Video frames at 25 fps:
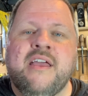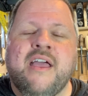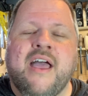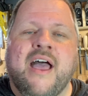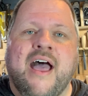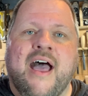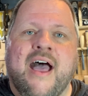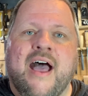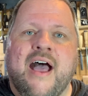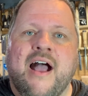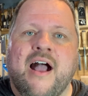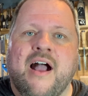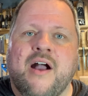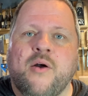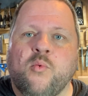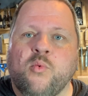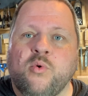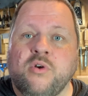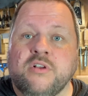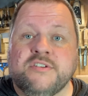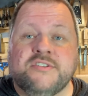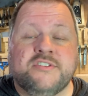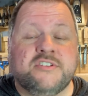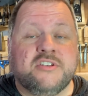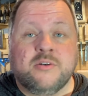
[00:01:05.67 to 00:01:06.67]

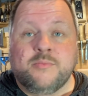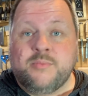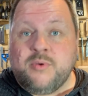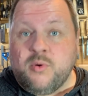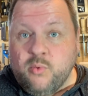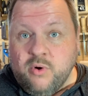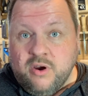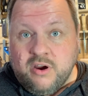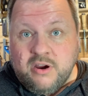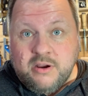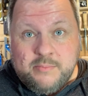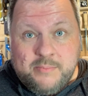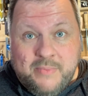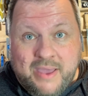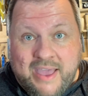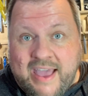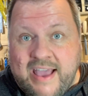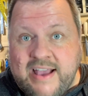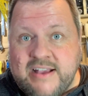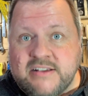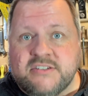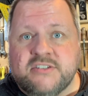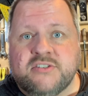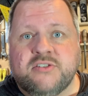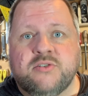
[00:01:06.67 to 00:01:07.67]
We'll still be wearing
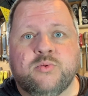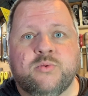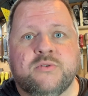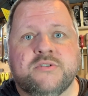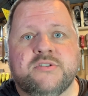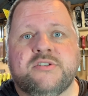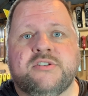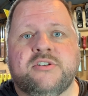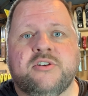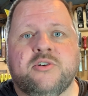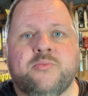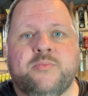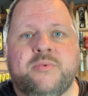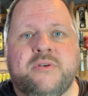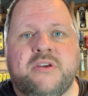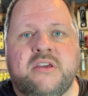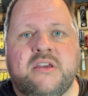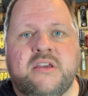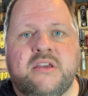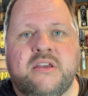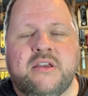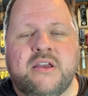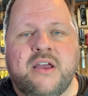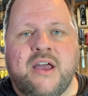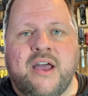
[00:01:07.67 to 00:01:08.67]
masks. We'll still
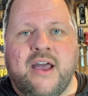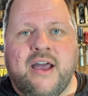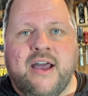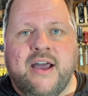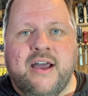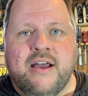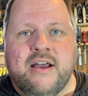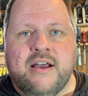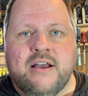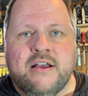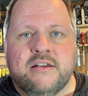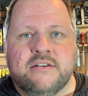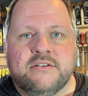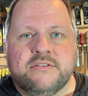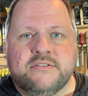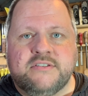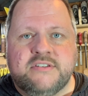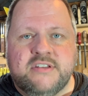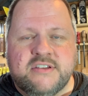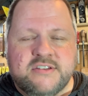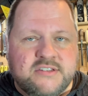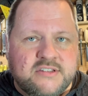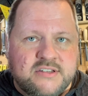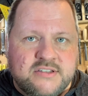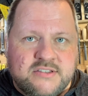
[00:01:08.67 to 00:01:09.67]
be
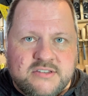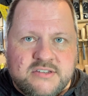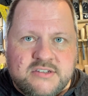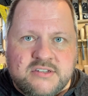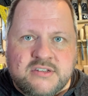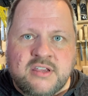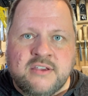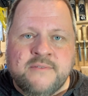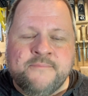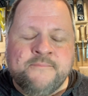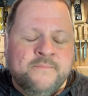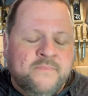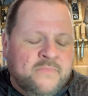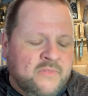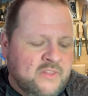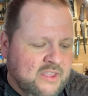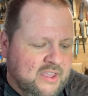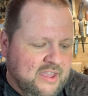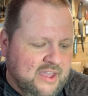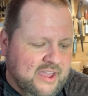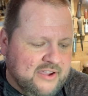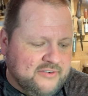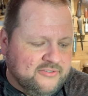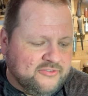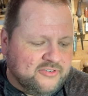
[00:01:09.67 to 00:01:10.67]
distanced
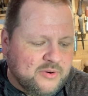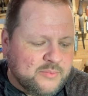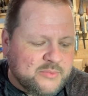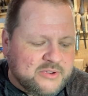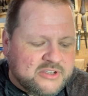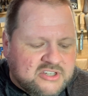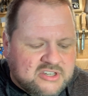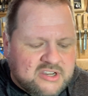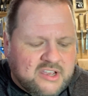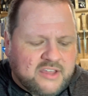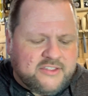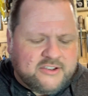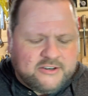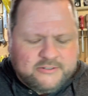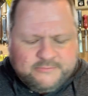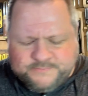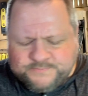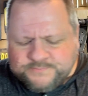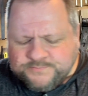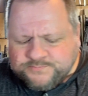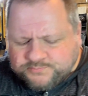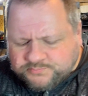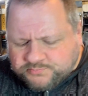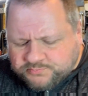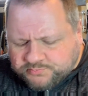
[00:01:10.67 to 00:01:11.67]
from each other.
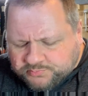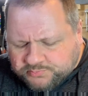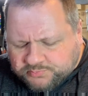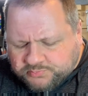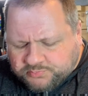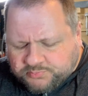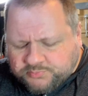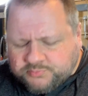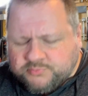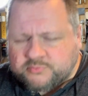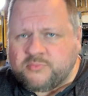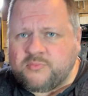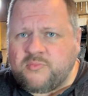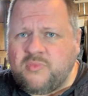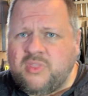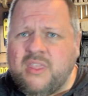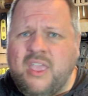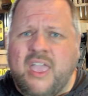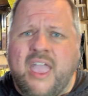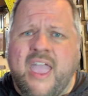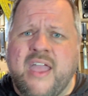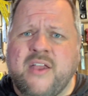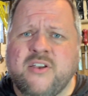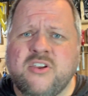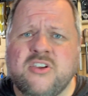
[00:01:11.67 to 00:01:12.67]

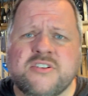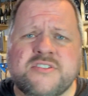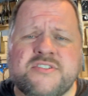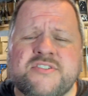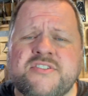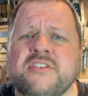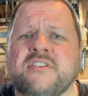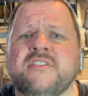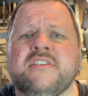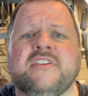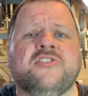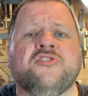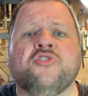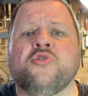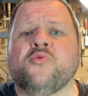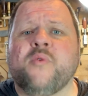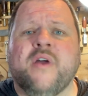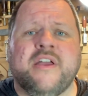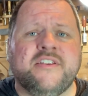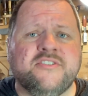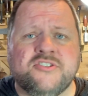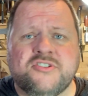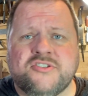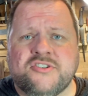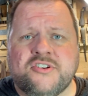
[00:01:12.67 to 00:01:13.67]
And you'll still need to
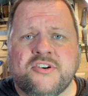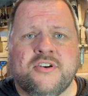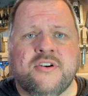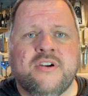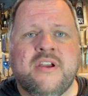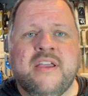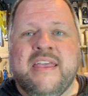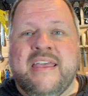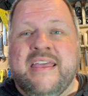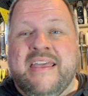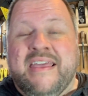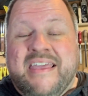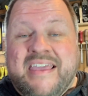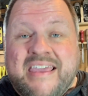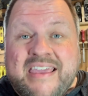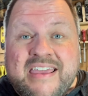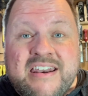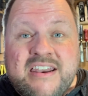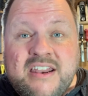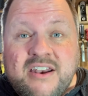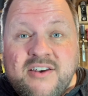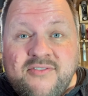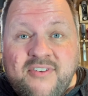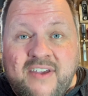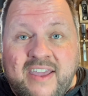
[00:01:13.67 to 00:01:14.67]
register in
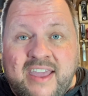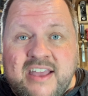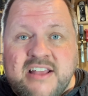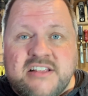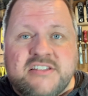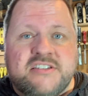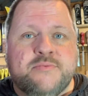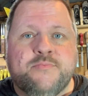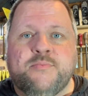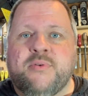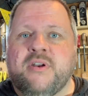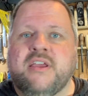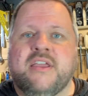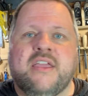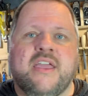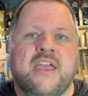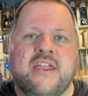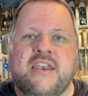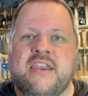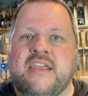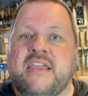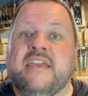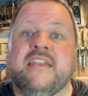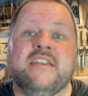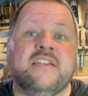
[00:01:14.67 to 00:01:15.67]
advance. But
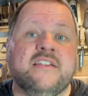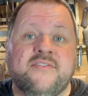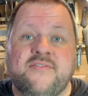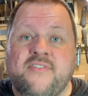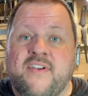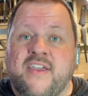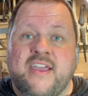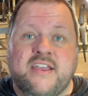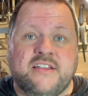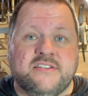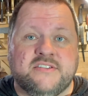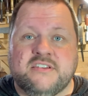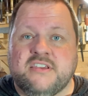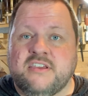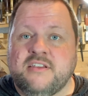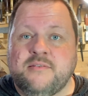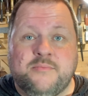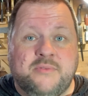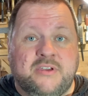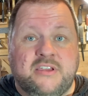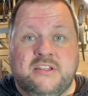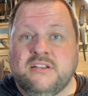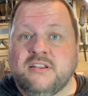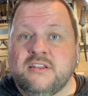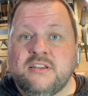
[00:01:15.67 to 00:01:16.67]
again, in advance can
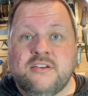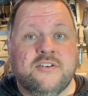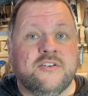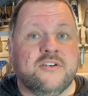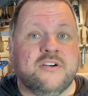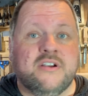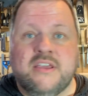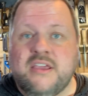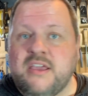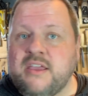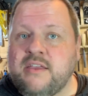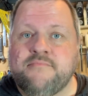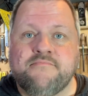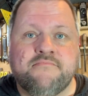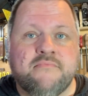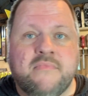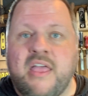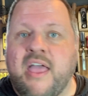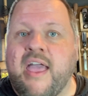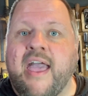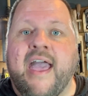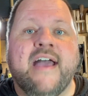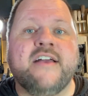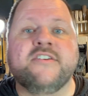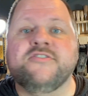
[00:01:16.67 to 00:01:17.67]
mean literally
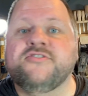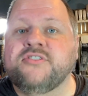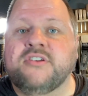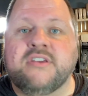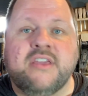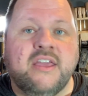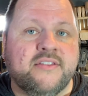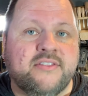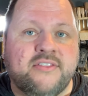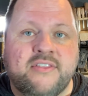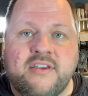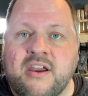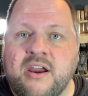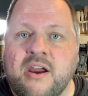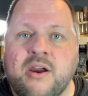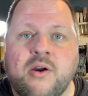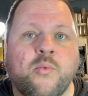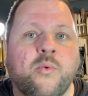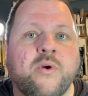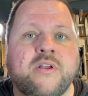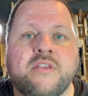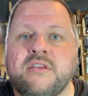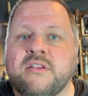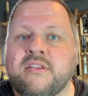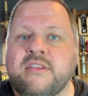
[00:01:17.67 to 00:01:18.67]
as you get there,
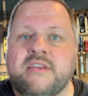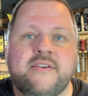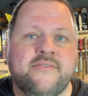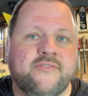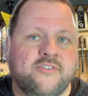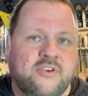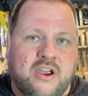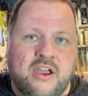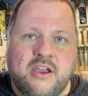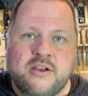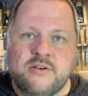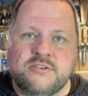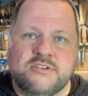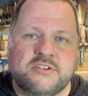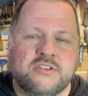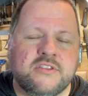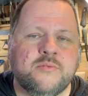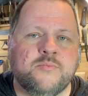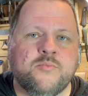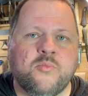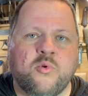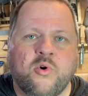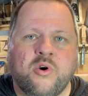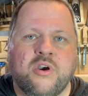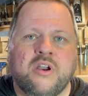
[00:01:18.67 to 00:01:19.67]
when you leave your house in the
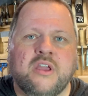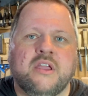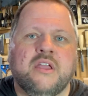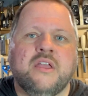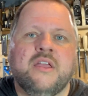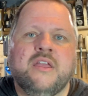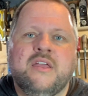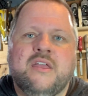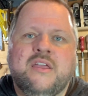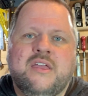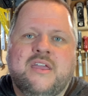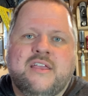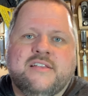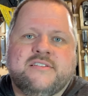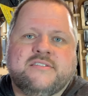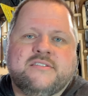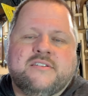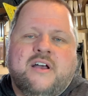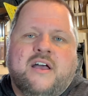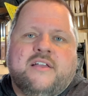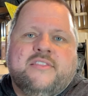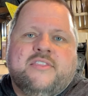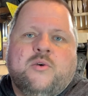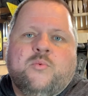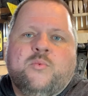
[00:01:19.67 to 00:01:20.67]
morning. It's
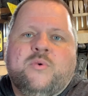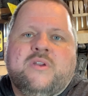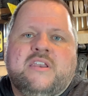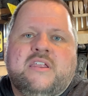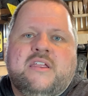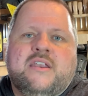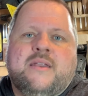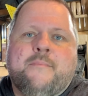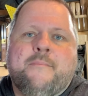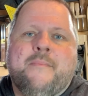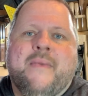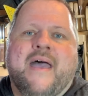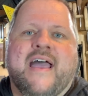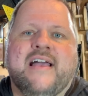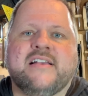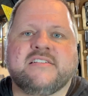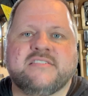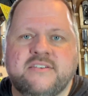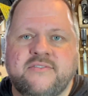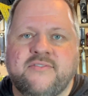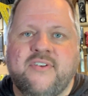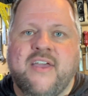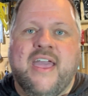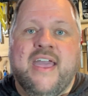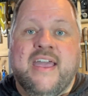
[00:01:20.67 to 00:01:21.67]
not that we need a
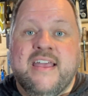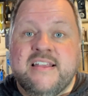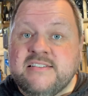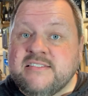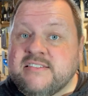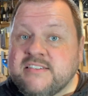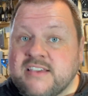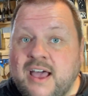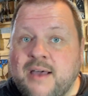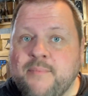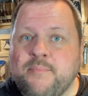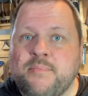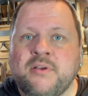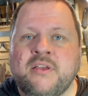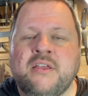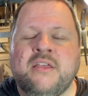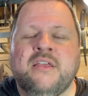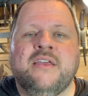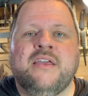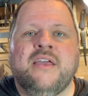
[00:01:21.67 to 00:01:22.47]
massive heads up.